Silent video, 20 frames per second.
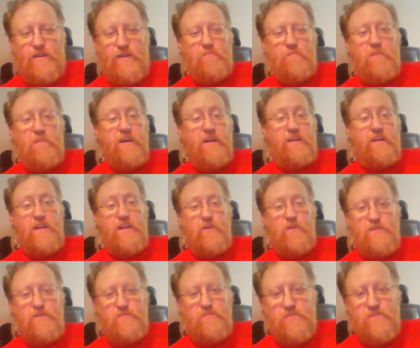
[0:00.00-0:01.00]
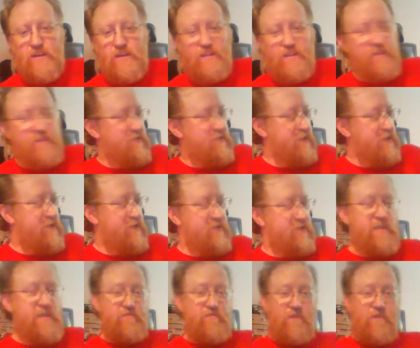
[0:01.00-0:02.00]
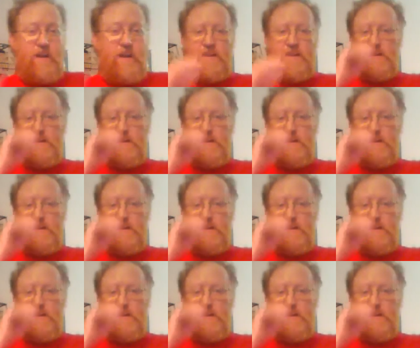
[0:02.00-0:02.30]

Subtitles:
But anyways, we'll try to get this video done. Right.